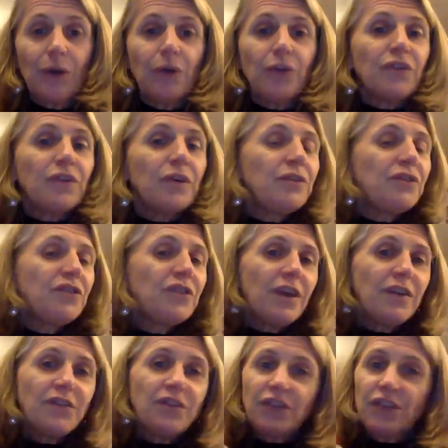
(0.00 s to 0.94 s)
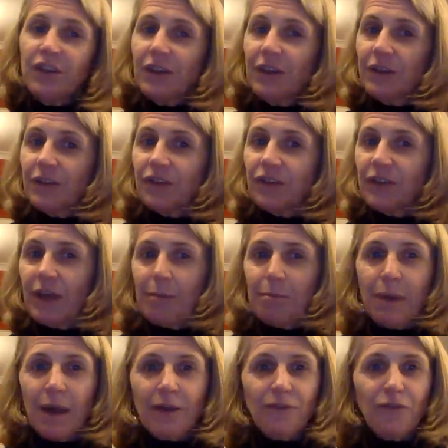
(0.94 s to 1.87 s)
So just
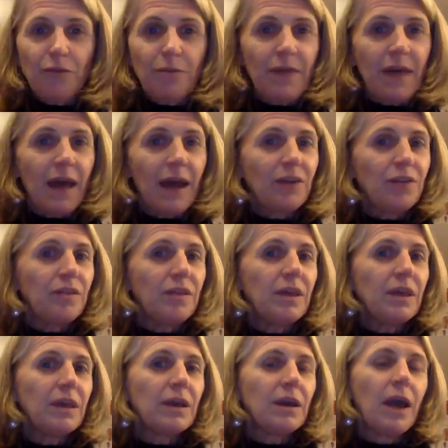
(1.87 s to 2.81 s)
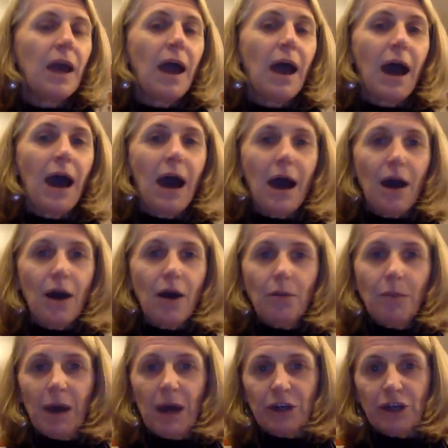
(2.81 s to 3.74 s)
step back from that. Think, how
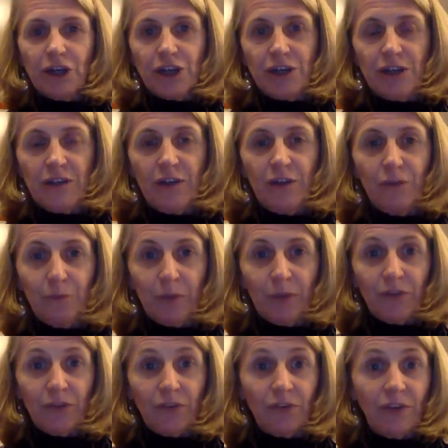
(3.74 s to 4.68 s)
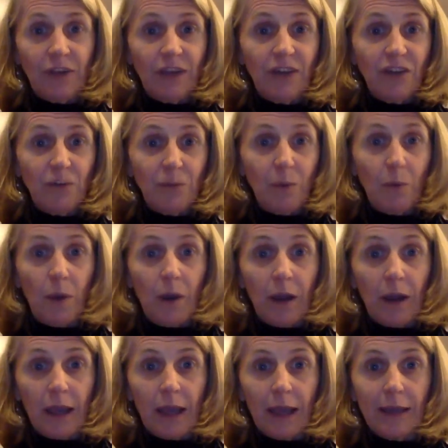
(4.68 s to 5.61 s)
much do those muscles need to be
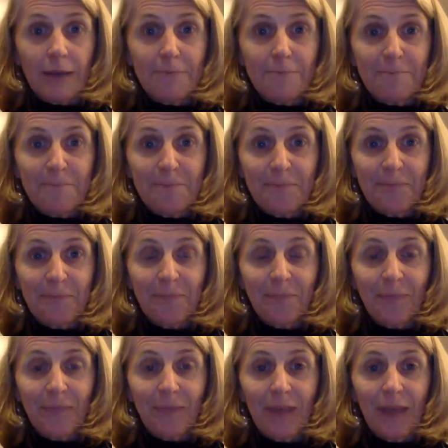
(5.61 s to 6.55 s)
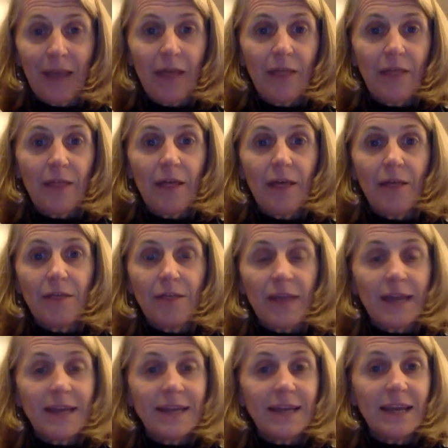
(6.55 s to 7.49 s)
working?
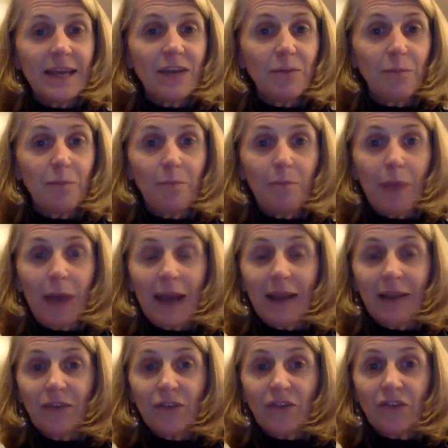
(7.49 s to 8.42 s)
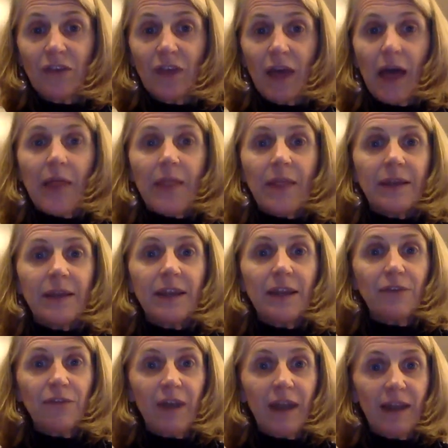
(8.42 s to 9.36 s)
They need balance and they
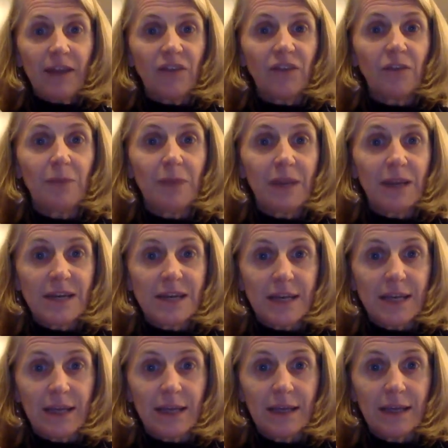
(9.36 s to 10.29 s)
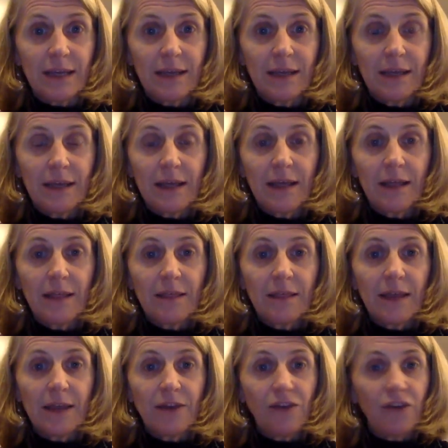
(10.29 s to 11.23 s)
need flexibility.
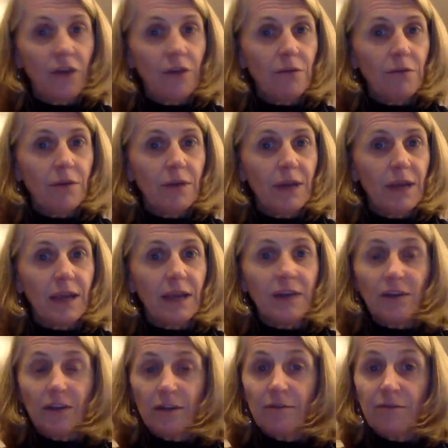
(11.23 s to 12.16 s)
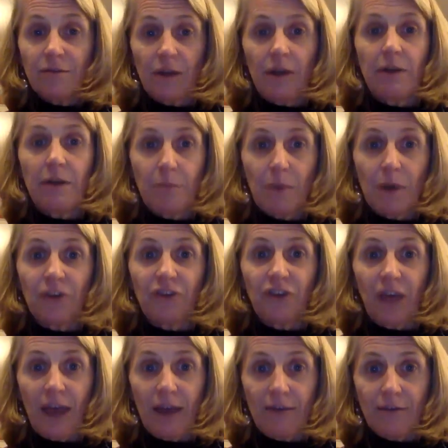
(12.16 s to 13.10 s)
They don't need very much
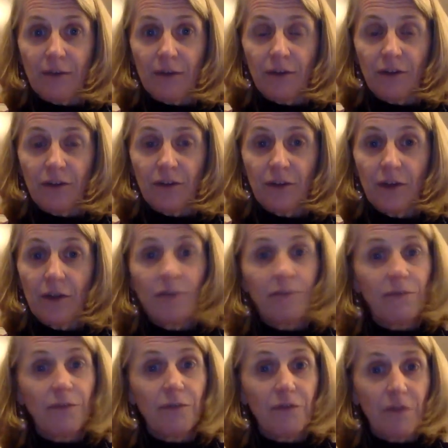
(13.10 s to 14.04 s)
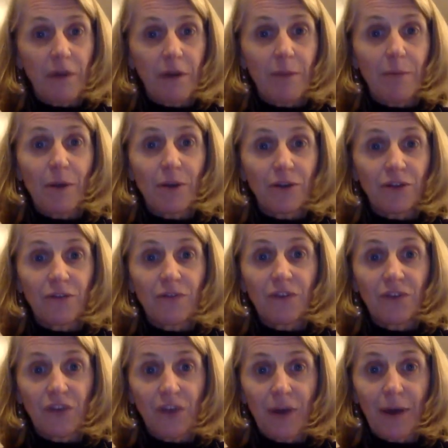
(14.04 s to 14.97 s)
effort for very much of the
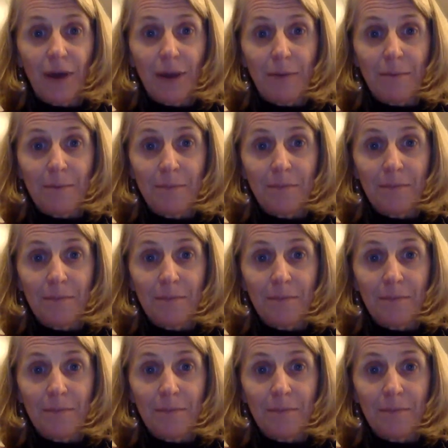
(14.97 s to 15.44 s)
time.